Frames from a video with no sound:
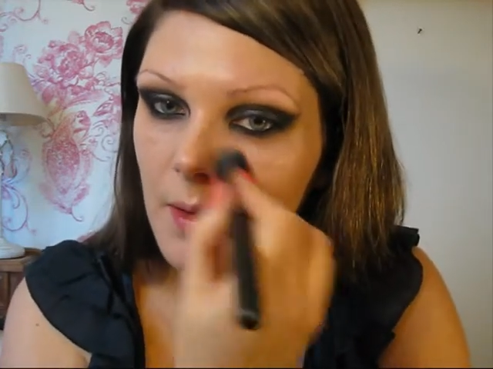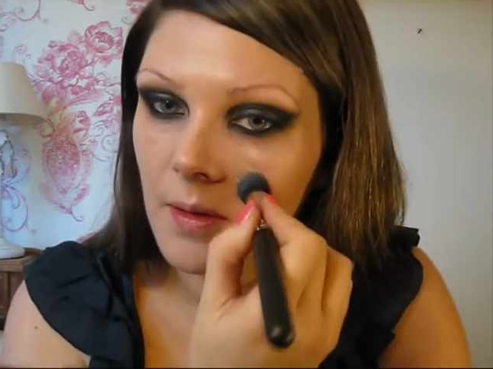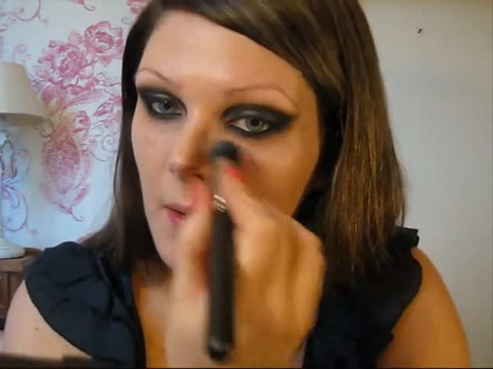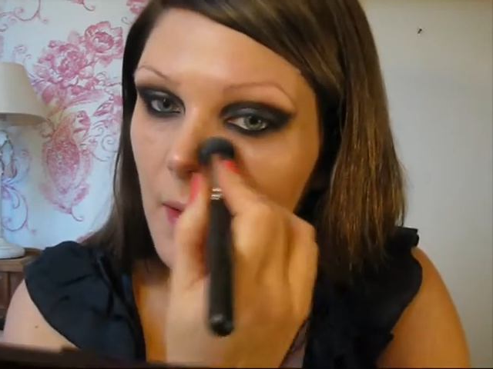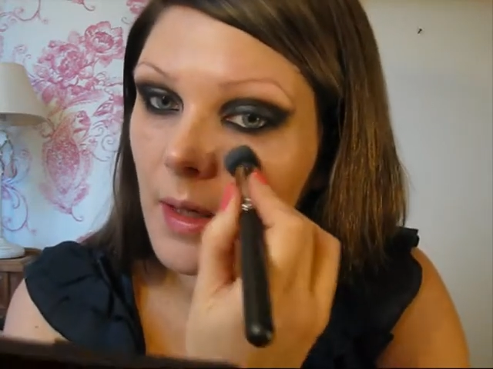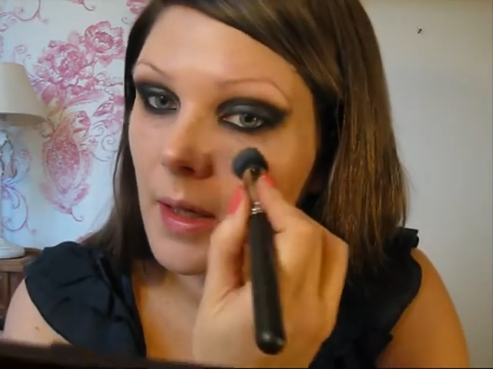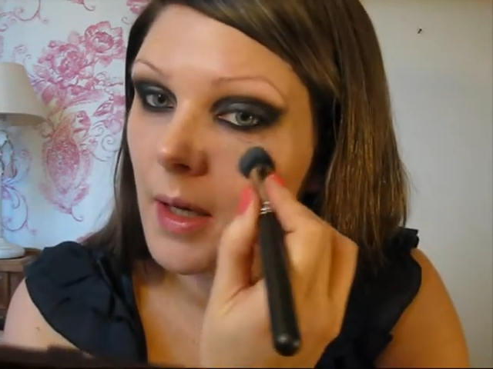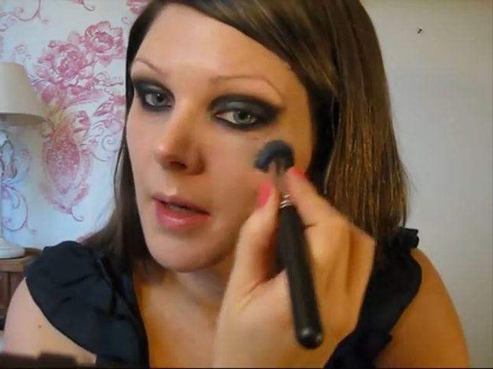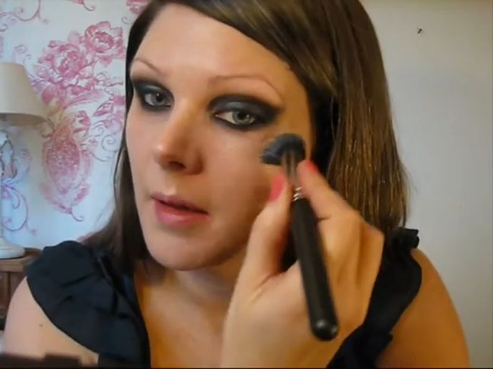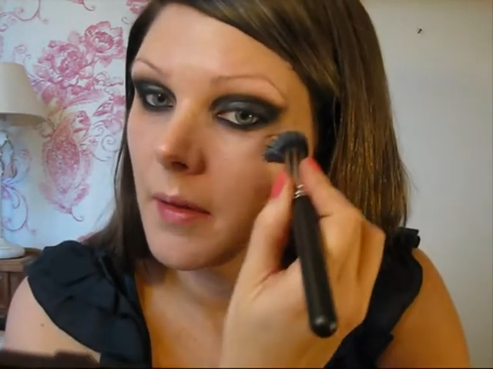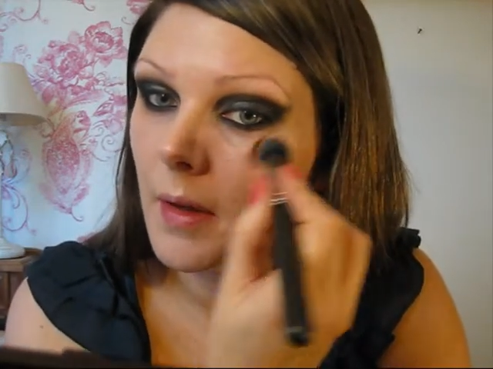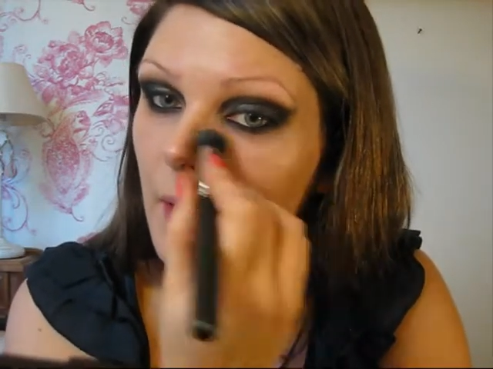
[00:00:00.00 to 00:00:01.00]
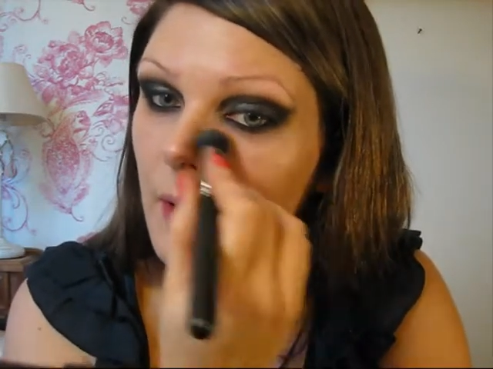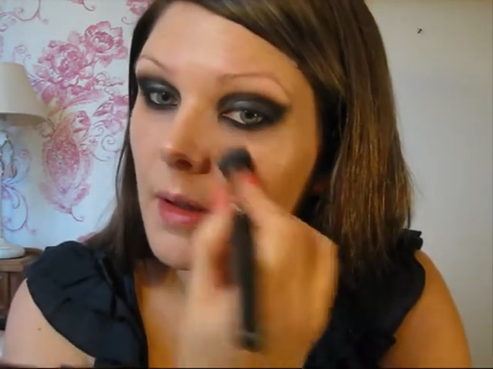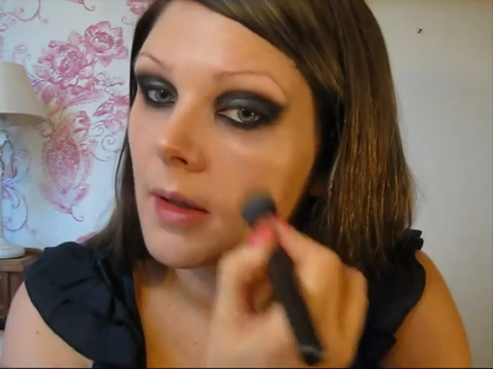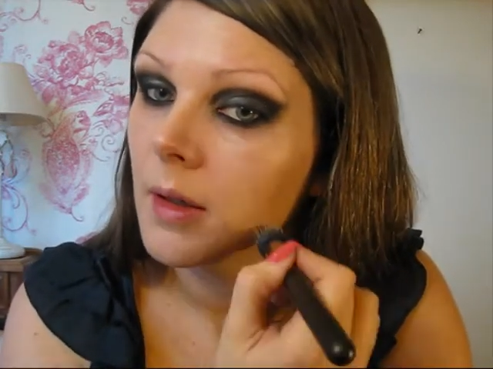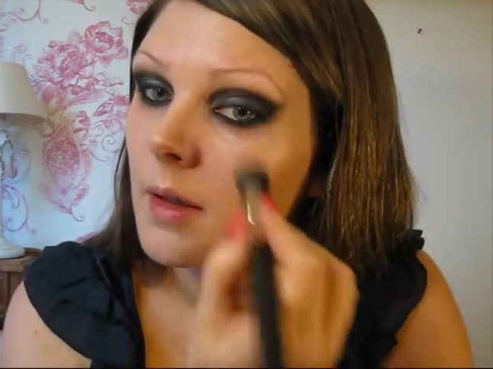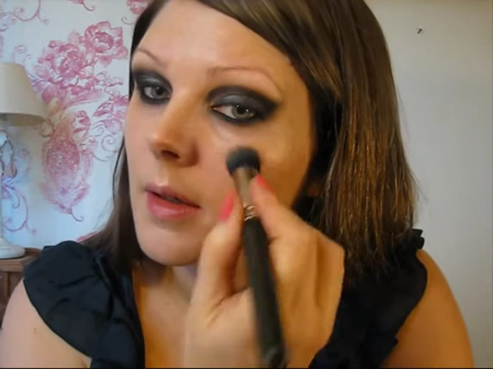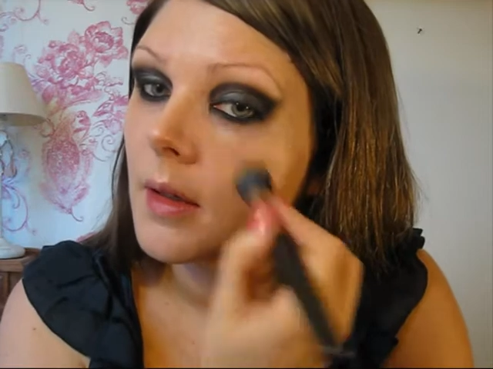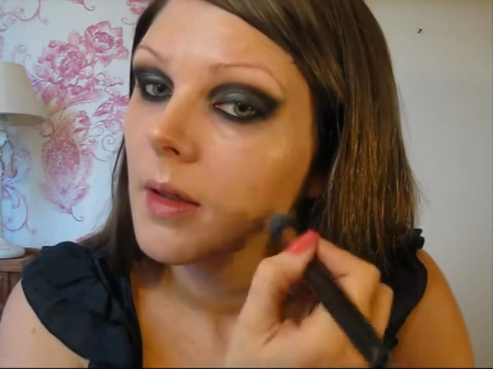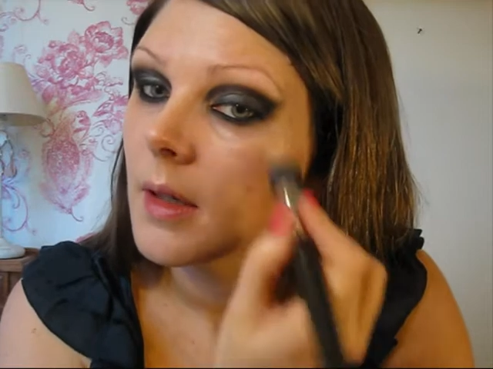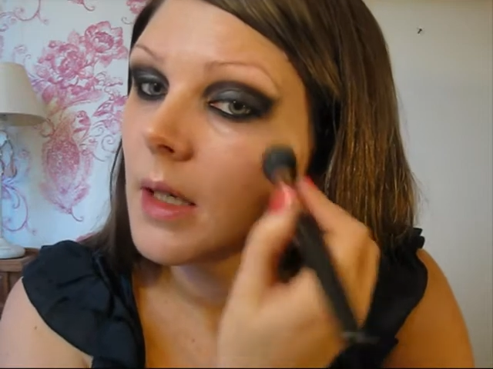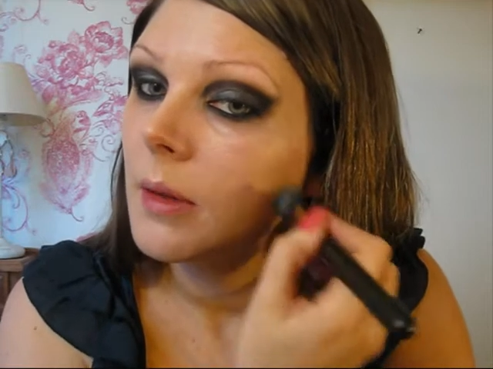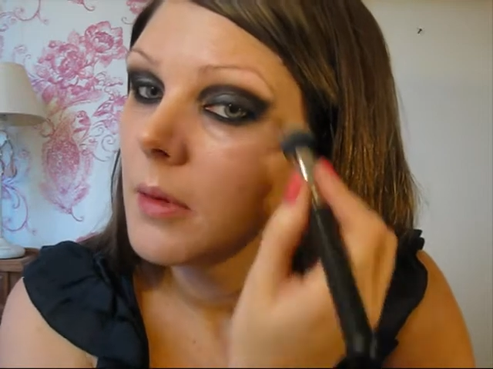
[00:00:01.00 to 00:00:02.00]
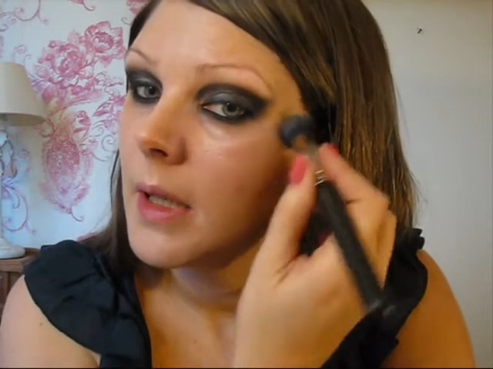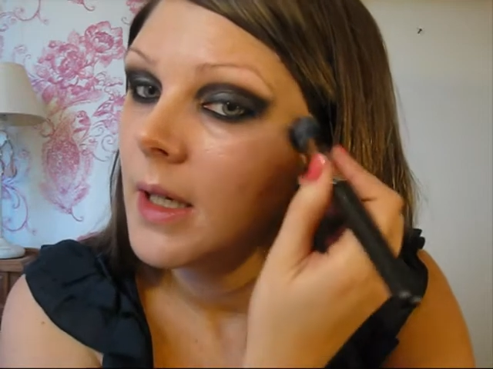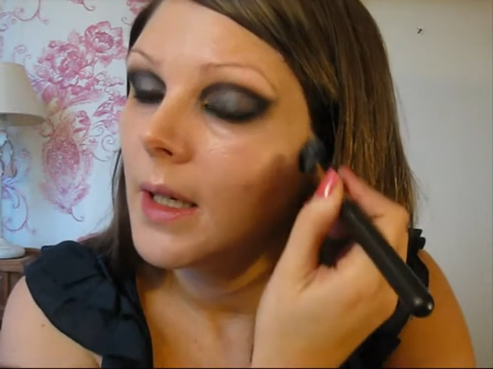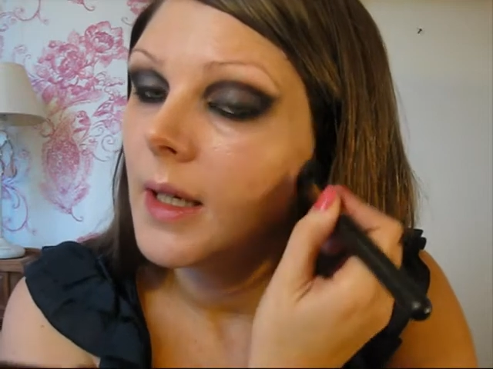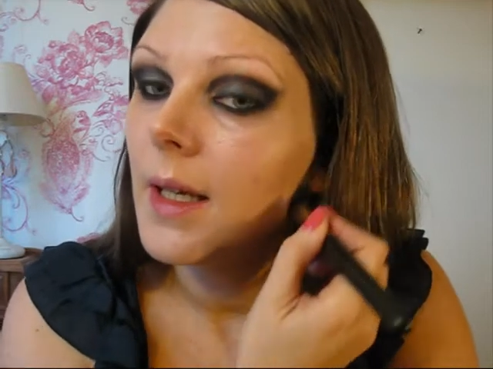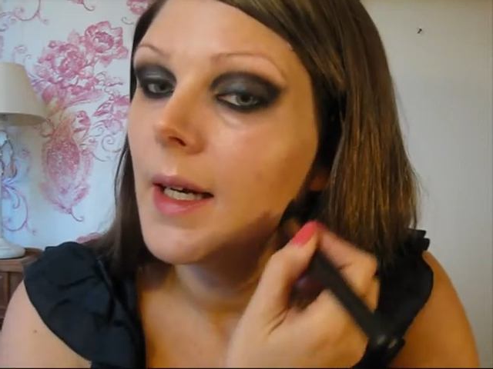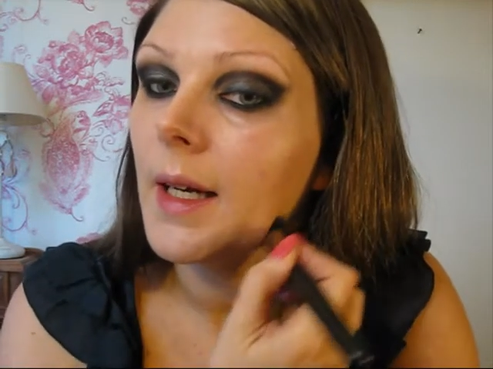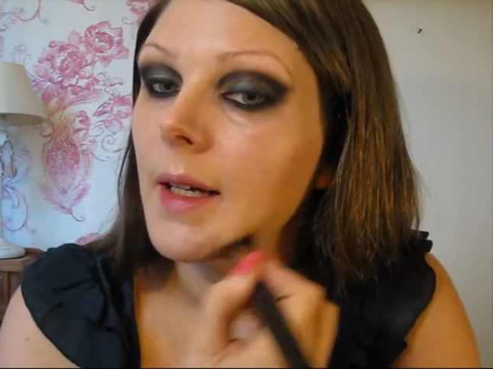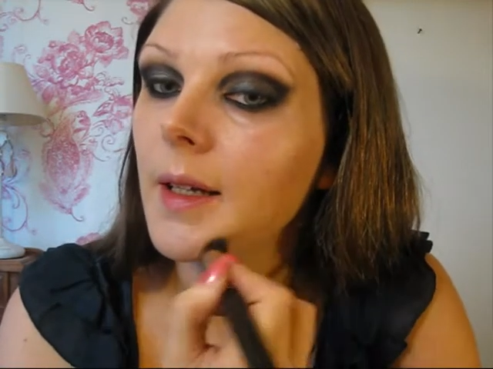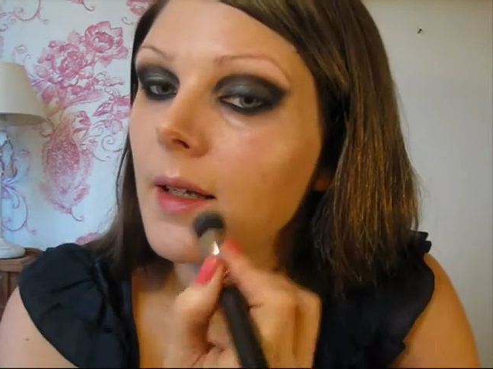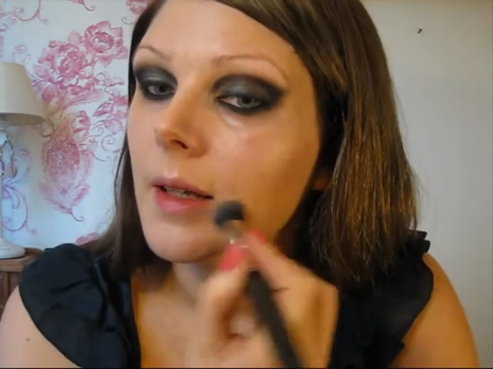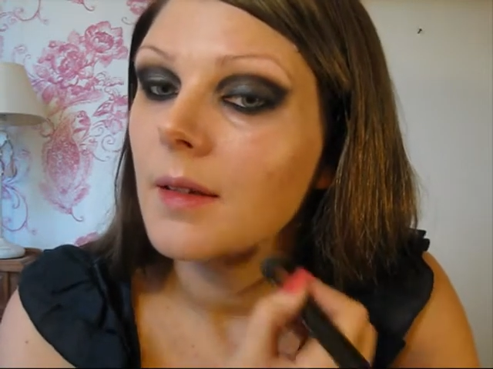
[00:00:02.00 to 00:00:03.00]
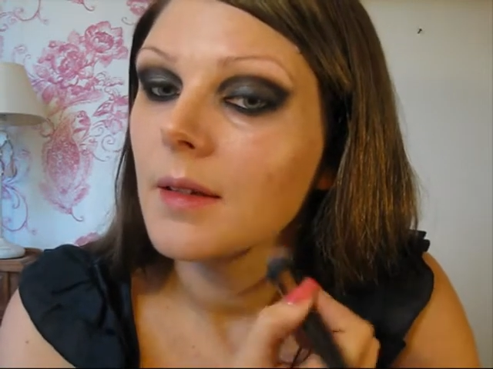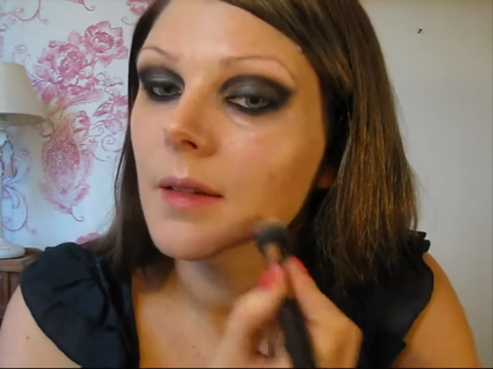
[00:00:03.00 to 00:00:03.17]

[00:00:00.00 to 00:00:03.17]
and all that kind of thing, I really like